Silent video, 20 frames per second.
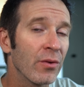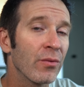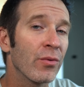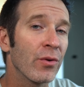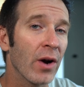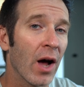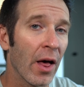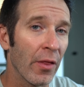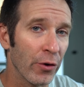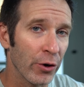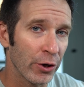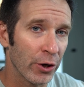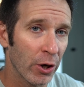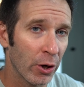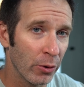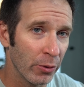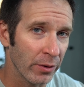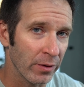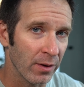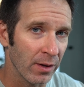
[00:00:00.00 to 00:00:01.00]
for other
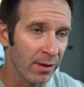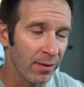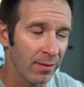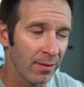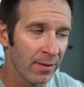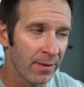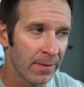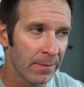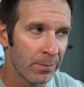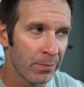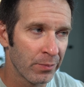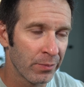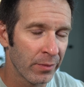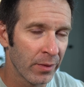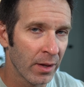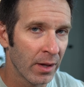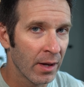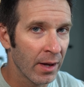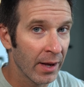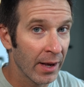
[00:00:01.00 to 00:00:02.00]
coroutines.
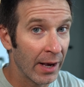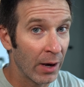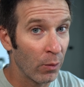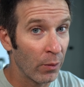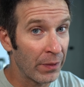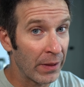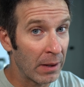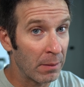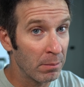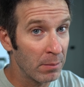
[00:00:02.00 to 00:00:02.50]
And what that